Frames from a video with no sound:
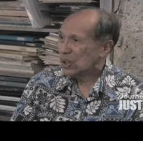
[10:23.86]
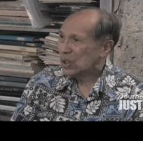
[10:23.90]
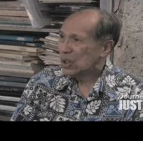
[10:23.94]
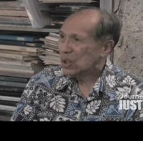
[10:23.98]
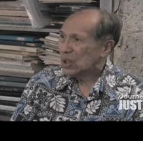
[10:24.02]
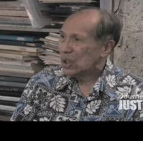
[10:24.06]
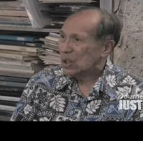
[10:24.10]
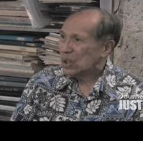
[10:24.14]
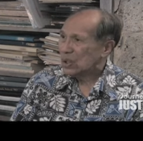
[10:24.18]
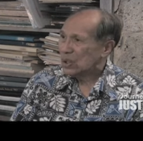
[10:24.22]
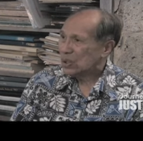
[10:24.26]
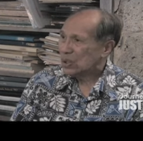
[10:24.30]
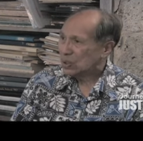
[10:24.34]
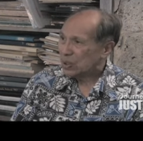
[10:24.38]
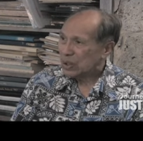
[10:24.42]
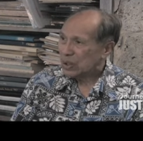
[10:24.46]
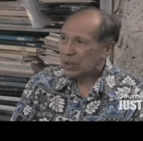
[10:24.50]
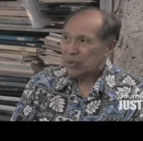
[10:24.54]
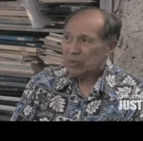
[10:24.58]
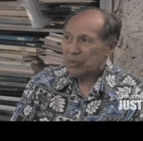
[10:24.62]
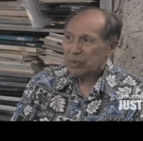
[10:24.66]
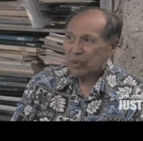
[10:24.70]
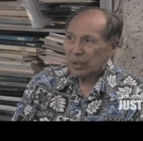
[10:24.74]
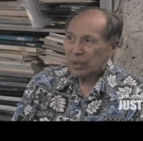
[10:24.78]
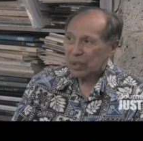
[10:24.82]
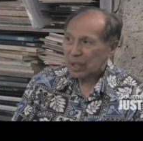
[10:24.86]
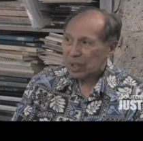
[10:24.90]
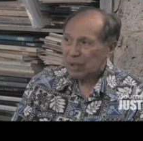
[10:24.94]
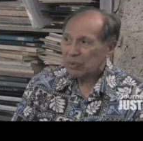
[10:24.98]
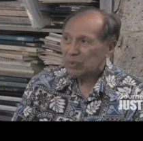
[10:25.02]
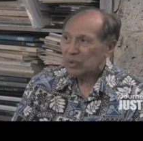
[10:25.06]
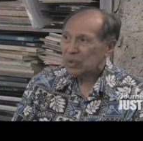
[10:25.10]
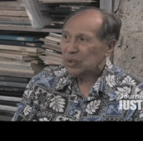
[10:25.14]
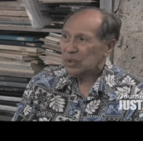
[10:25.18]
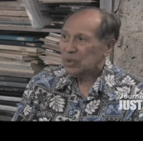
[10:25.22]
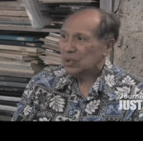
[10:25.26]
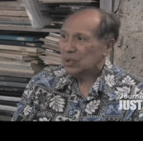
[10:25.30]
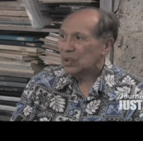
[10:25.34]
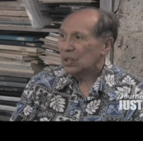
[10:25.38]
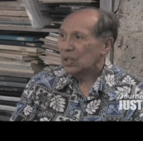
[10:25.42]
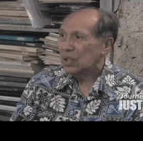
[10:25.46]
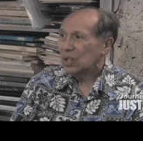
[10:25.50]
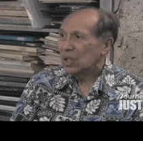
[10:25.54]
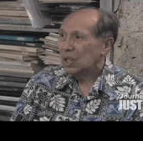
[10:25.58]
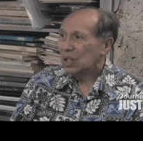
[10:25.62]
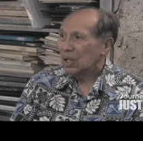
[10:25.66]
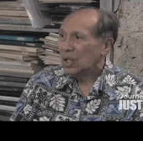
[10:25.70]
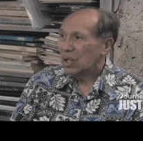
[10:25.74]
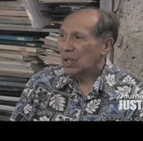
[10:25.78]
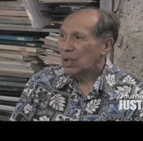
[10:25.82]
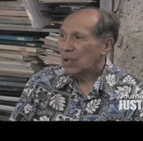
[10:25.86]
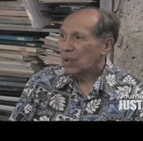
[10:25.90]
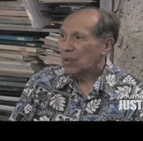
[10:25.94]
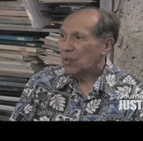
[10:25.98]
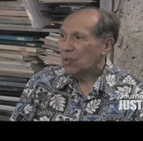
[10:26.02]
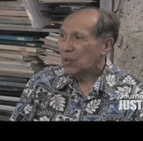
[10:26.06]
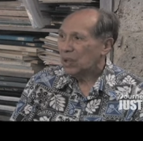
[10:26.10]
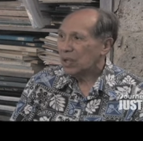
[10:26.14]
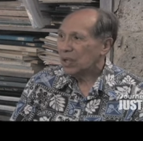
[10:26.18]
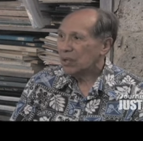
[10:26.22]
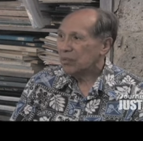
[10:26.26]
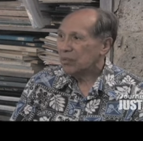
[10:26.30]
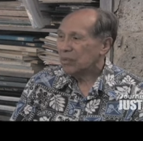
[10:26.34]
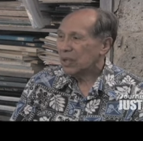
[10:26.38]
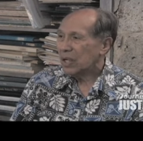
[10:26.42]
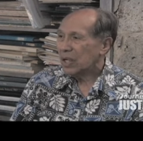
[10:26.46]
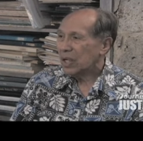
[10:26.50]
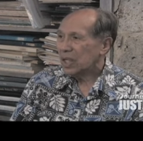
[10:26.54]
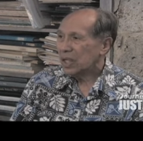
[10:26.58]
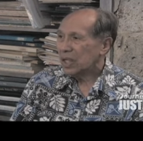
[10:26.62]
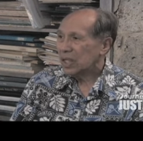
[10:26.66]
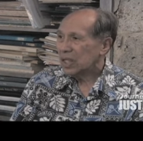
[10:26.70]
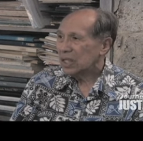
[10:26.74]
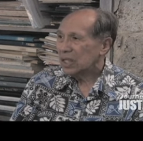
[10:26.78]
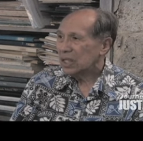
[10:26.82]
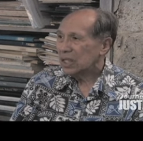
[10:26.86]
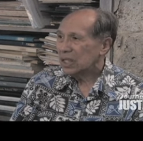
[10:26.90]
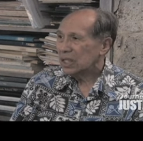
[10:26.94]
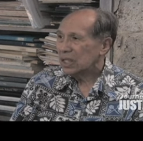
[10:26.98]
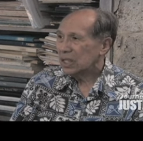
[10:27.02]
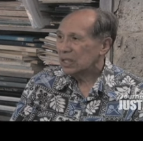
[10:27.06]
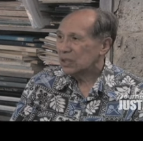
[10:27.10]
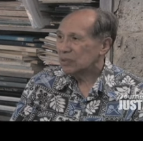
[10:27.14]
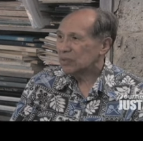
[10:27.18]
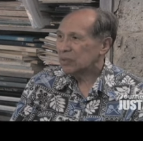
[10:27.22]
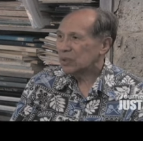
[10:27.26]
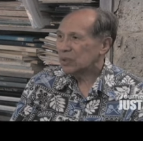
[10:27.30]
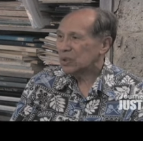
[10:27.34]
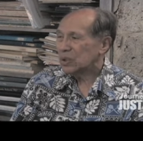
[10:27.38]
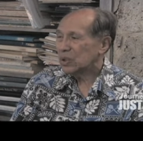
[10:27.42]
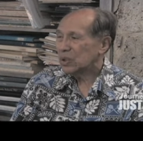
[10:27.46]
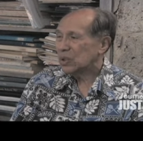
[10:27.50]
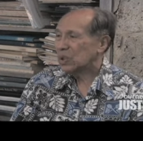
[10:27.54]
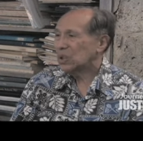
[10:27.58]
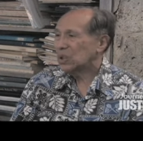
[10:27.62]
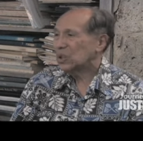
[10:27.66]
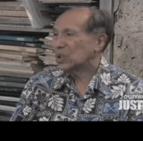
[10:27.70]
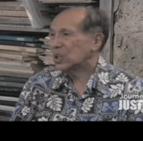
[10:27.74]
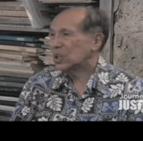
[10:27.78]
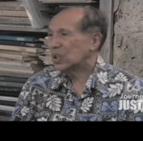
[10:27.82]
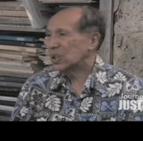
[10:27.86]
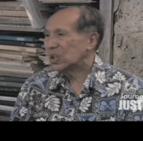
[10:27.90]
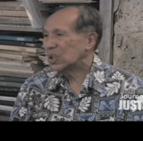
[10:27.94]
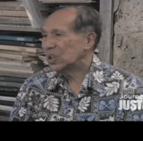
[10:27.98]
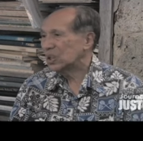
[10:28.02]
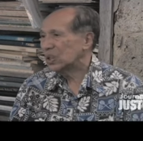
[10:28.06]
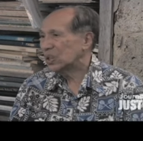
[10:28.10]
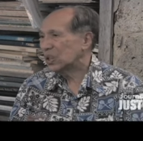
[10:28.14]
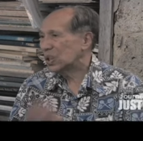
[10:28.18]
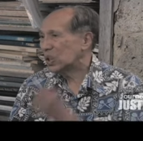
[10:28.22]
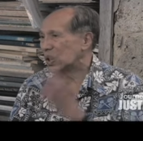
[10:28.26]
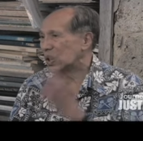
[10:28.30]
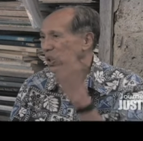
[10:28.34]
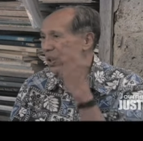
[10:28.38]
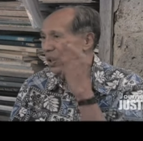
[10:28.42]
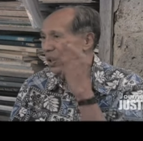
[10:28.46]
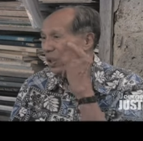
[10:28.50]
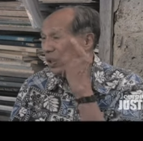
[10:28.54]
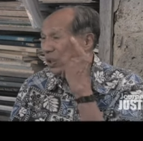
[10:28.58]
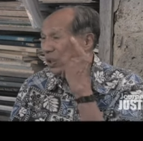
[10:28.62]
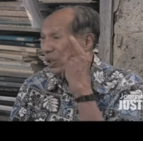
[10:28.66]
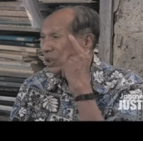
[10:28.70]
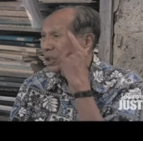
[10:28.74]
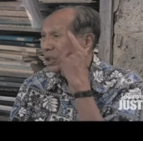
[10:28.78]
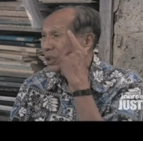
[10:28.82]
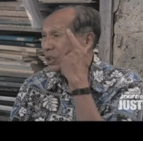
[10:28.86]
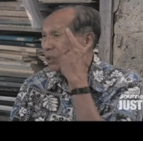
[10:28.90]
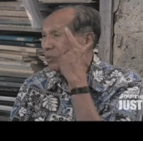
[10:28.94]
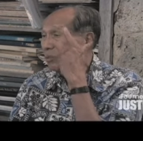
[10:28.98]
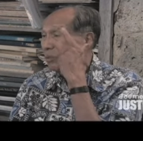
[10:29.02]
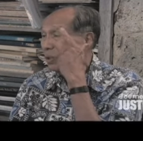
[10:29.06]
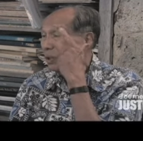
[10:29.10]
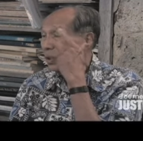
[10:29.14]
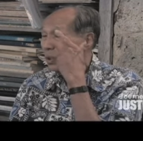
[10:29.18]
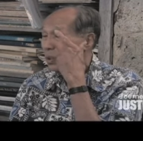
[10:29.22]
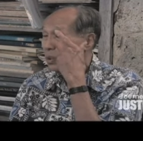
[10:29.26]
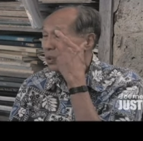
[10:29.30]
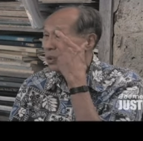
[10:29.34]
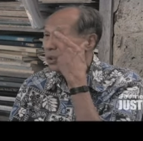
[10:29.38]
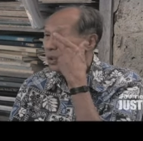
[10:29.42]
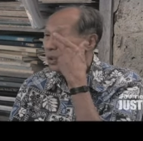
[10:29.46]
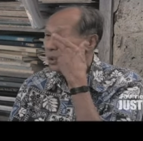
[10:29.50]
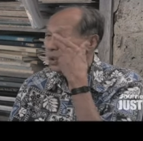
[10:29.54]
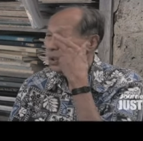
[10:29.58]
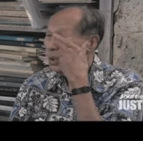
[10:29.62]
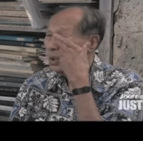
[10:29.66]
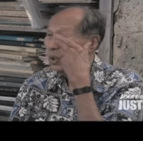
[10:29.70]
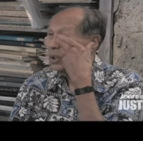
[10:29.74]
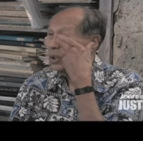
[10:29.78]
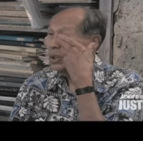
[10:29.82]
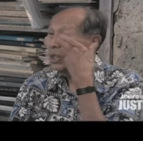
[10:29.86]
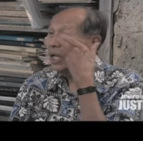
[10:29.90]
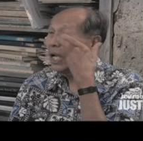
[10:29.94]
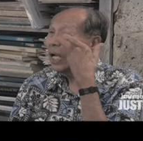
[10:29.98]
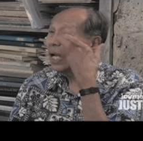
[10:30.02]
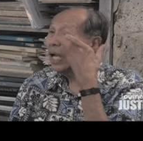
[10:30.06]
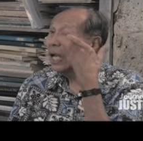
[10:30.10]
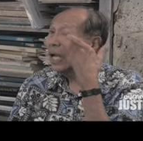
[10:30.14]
Yeah. So anyway, that was one of my special studies there, and I did some other research.